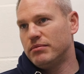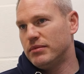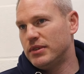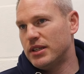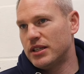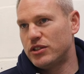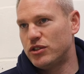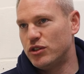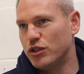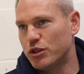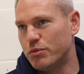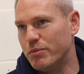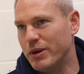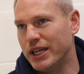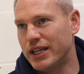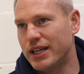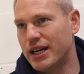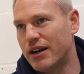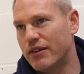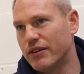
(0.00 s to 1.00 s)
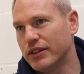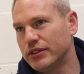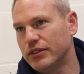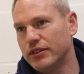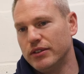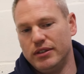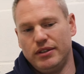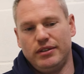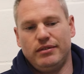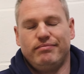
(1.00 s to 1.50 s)
That's just my
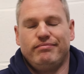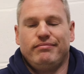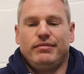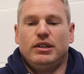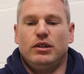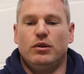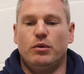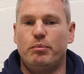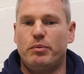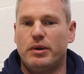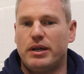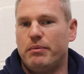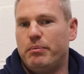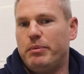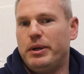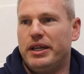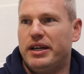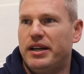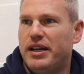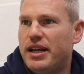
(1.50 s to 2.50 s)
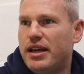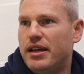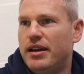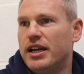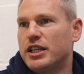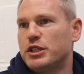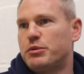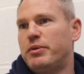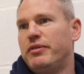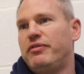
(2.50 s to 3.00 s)
character. You know, being an, an
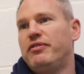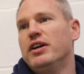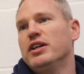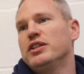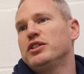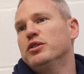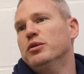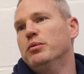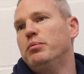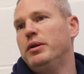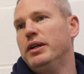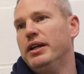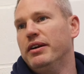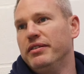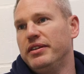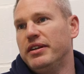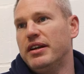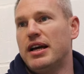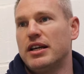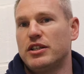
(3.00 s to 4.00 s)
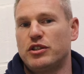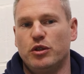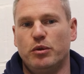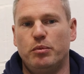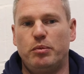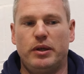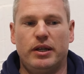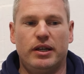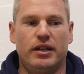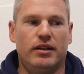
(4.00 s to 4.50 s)
ex-professional player, the
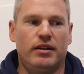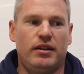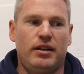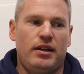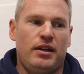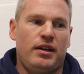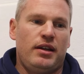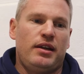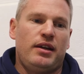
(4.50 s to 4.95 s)
national player,